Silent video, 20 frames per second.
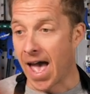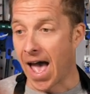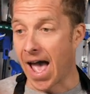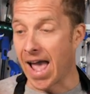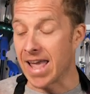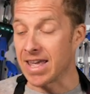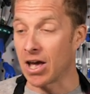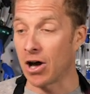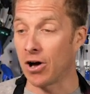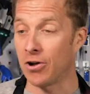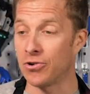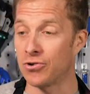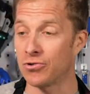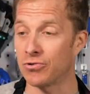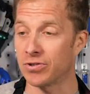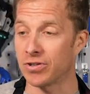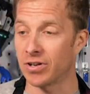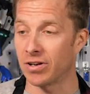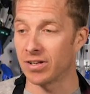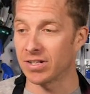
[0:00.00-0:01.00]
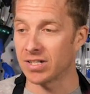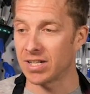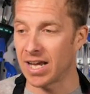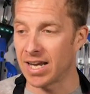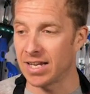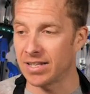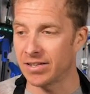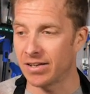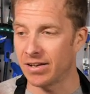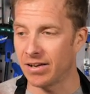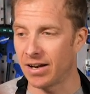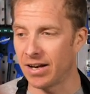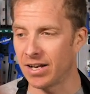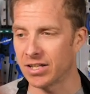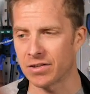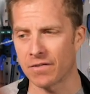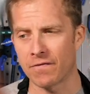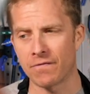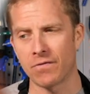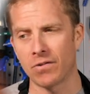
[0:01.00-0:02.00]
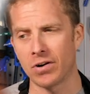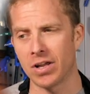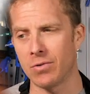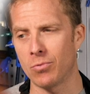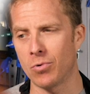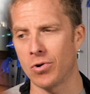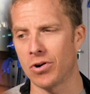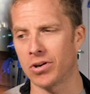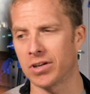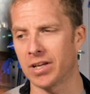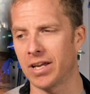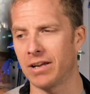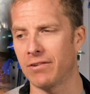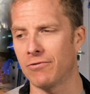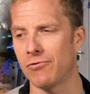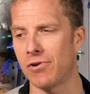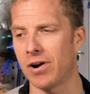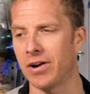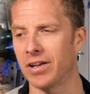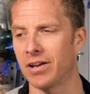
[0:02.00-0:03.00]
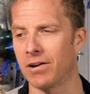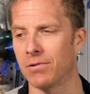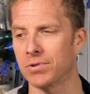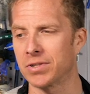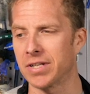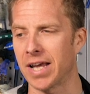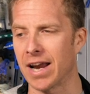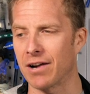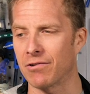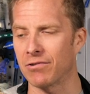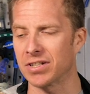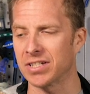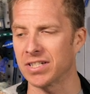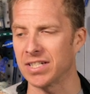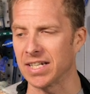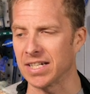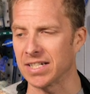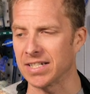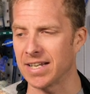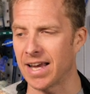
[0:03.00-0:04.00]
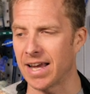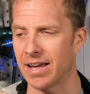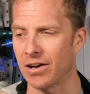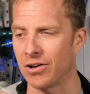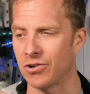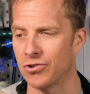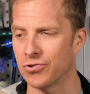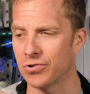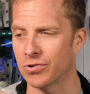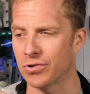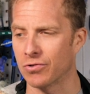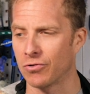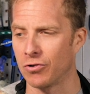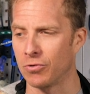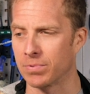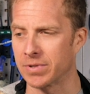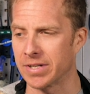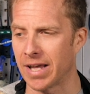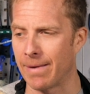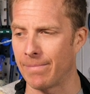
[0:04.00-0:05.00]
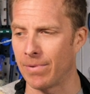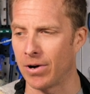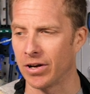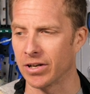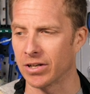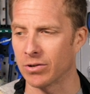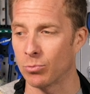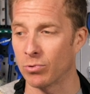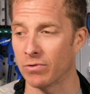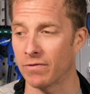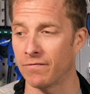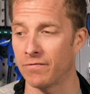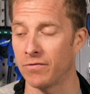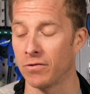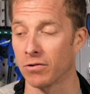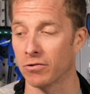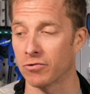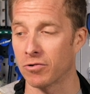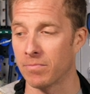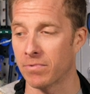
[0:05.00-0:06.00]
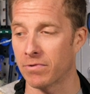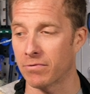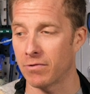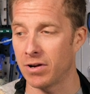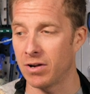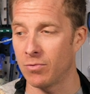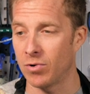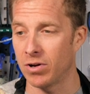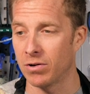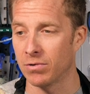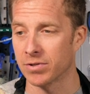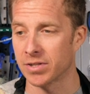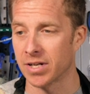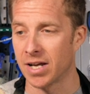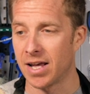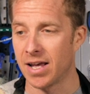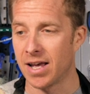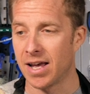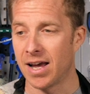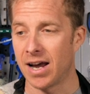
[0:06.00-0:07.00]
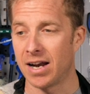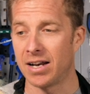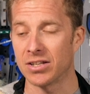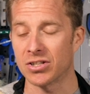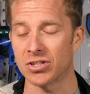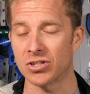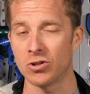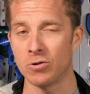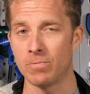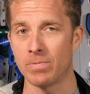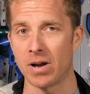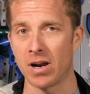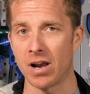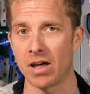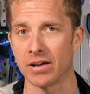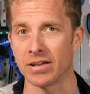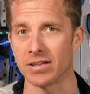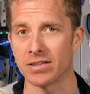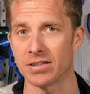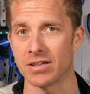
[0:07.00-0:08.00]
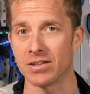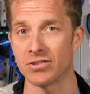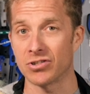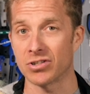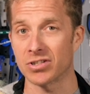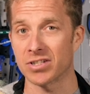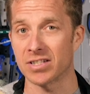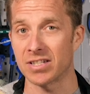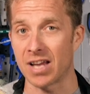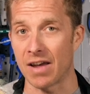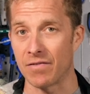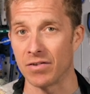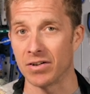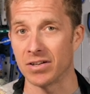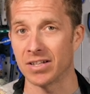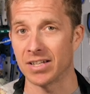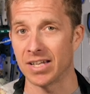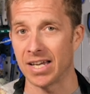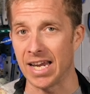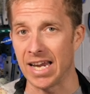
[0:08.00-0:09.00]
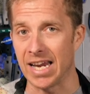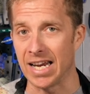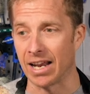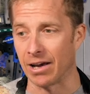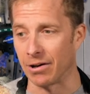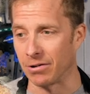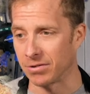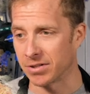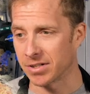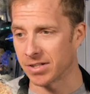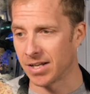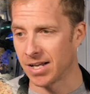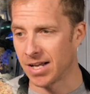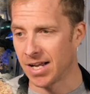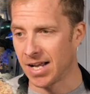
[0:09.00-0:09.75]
$800 later, and it's a fully working running Ultegra 6800 group set bike with Fulcrum 3 wheels, and it's super light at just 7 kilos.